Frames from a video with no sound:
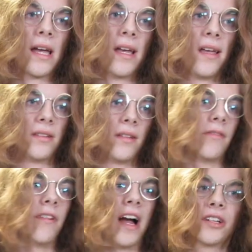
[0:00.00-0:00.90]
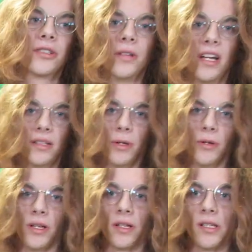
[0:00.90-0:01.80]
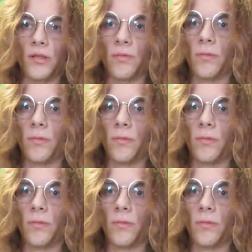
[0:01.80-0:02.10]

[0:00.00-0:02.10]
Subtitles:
as a fractional exponent because